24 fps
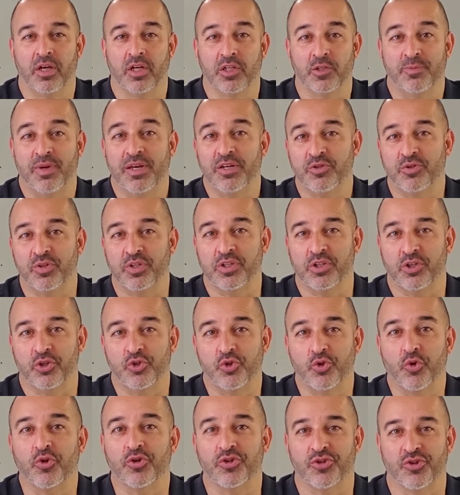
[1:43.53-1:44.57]
especially in the
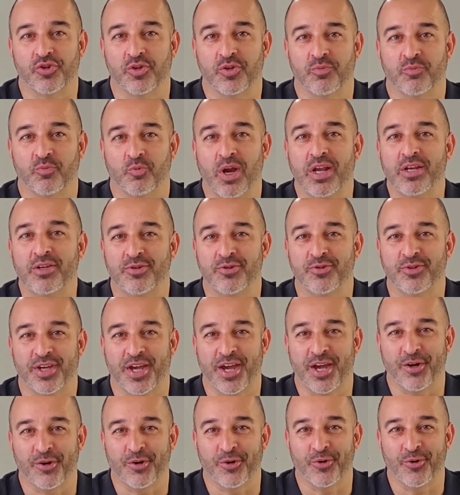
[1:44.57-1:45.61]
short term rental
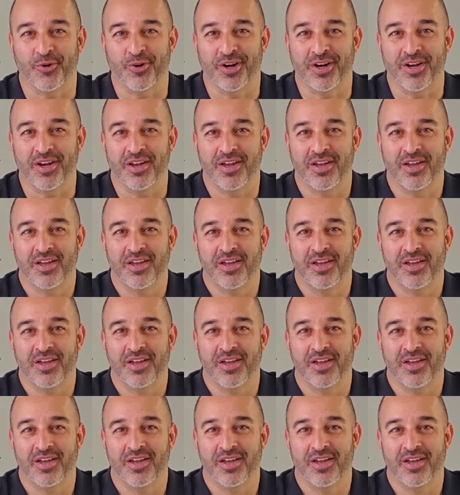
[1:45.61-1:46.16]
category.